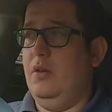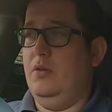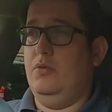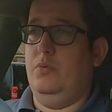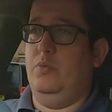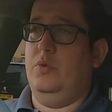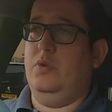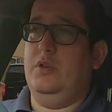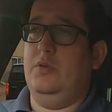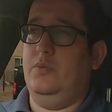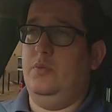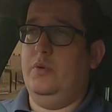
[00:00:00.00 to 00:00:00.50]

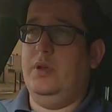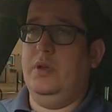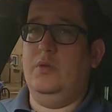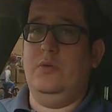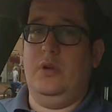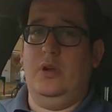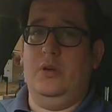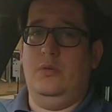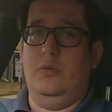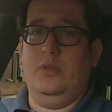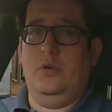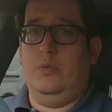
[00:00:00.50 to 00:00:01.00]
we all
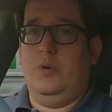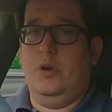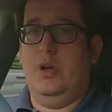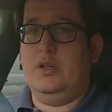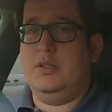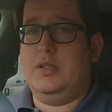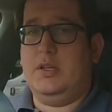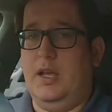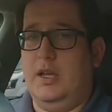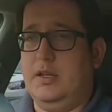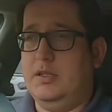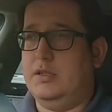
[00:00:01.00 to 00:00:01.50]
know what the
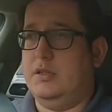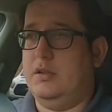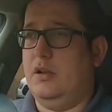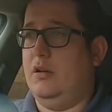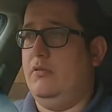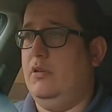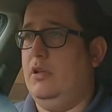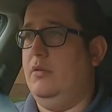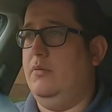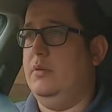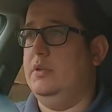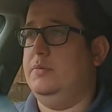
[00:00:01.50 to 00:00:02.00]
worst case
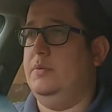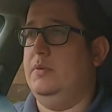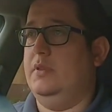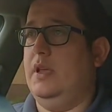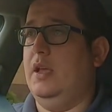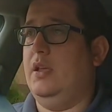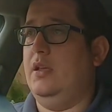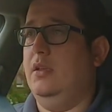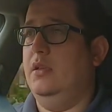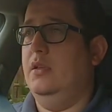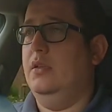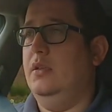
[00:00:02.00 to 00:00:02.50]
scenario is with
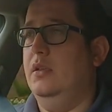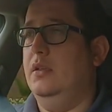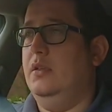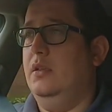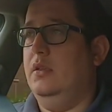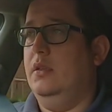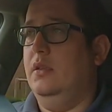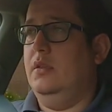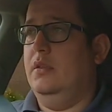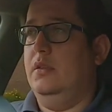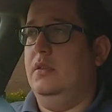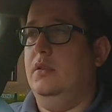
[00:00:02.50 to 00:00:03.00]
that.
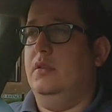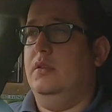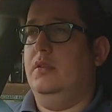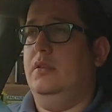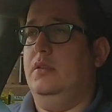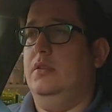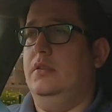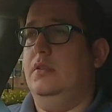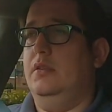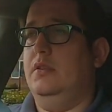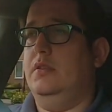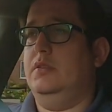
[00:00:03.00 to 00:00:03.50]

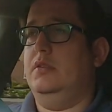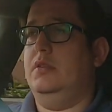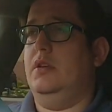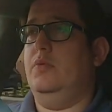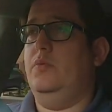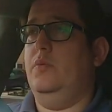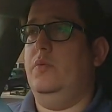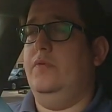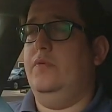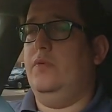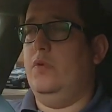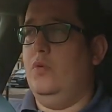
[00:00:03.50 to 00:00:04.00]
So
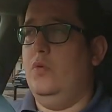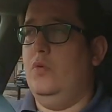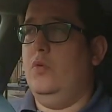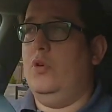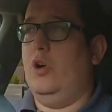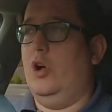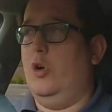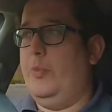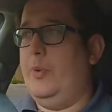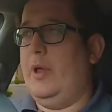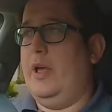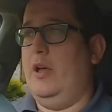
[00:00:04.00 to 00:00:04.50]
we've all
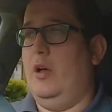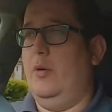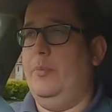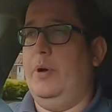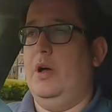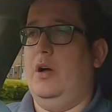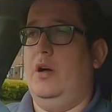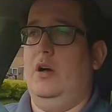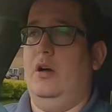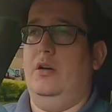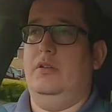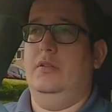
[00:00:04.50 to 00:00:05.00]
got to play our
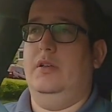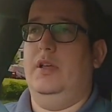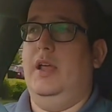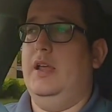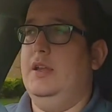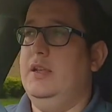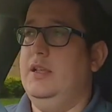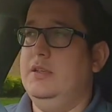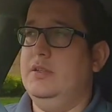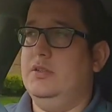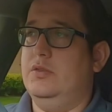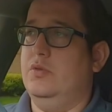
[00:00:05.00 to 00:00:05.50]
part.
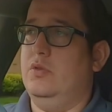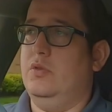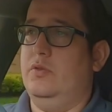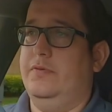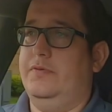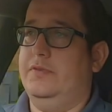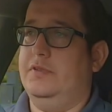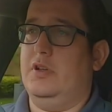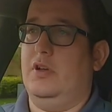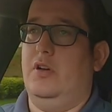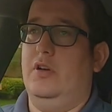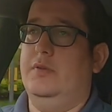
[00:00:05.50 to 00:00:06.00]
Any sort
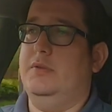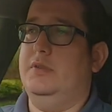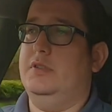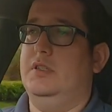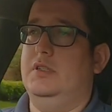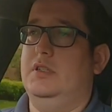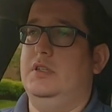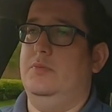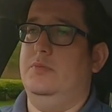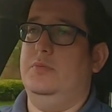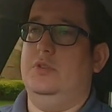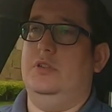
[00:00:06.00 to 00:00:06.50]
of signs
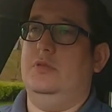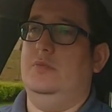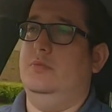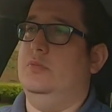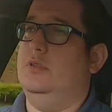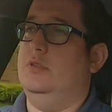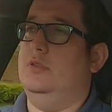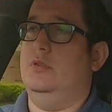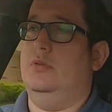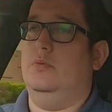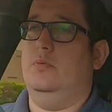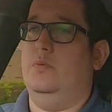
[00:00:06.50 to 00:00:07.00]
and
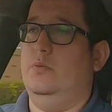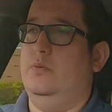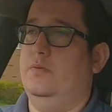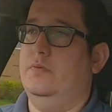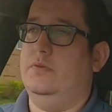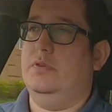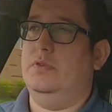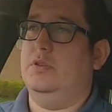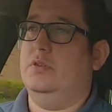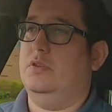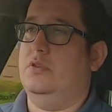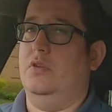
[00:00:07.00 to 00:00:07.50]
symptoms,
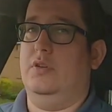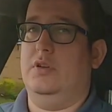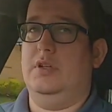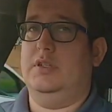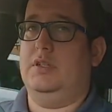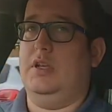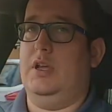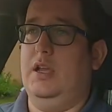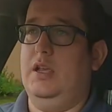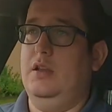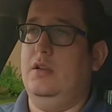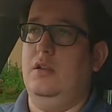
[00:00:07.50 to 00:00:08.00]
we've just got to
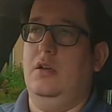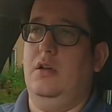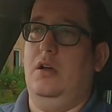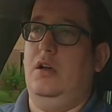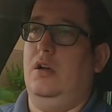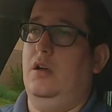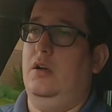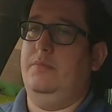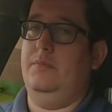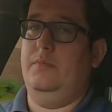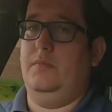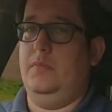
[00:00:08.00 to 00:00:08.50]
say, look,
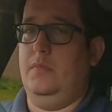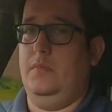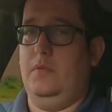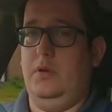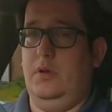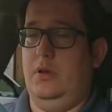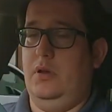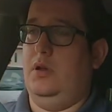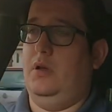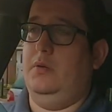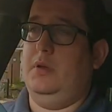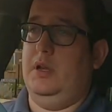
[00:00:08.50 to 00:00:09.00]

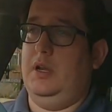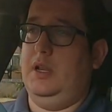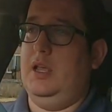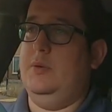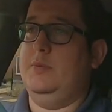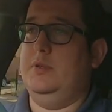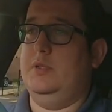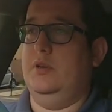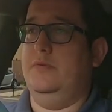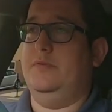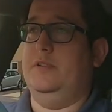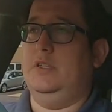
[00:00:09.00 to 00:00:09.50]
I'm going to get
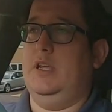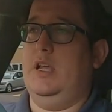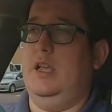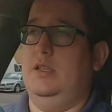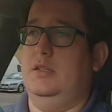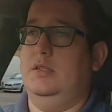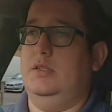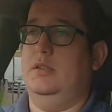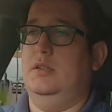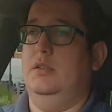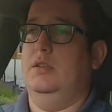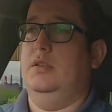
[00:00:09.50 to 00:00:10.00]
myself a
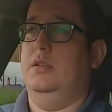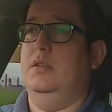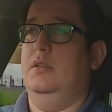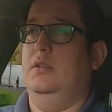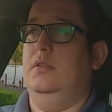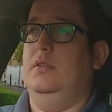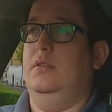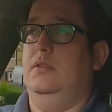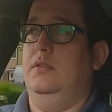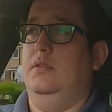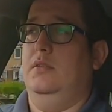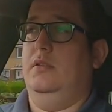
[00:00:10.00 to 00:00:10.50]
test,
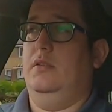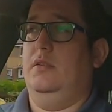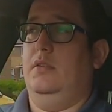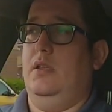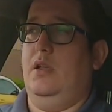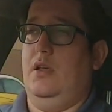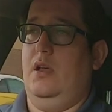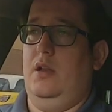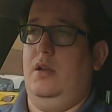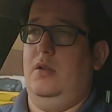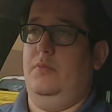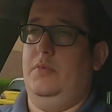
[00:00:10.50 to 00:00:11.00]

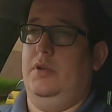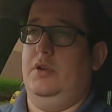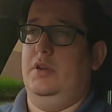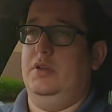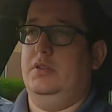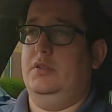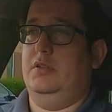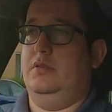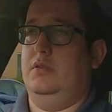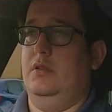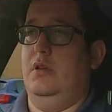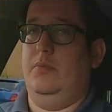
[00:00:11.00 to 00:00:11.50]
and
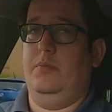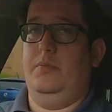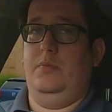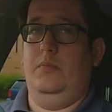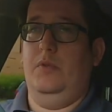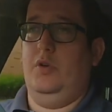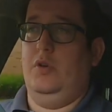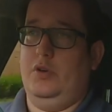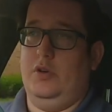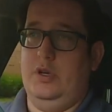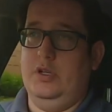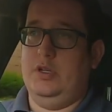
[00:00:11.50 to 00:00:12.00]
I'm
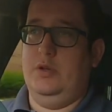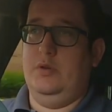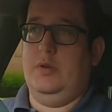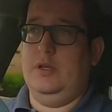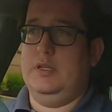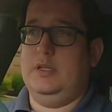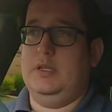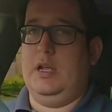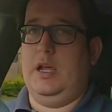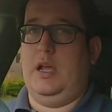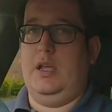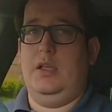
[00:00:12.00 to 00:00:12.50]
not going to do
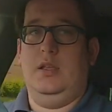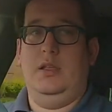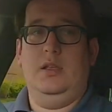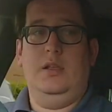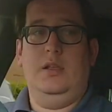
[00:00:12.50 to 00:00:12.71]
it today.